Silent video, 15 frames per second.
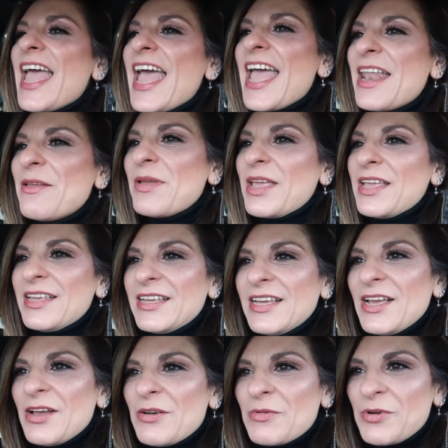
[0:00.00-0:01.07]
Anyway,
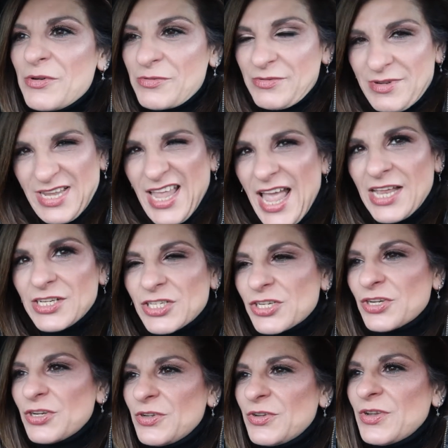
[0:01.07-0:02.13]
we'll catch
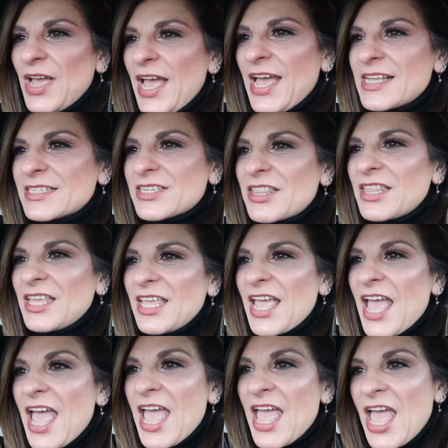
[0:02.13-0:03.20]
you at
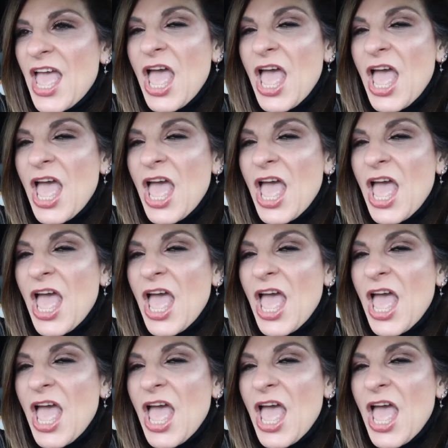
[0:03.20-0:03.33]
the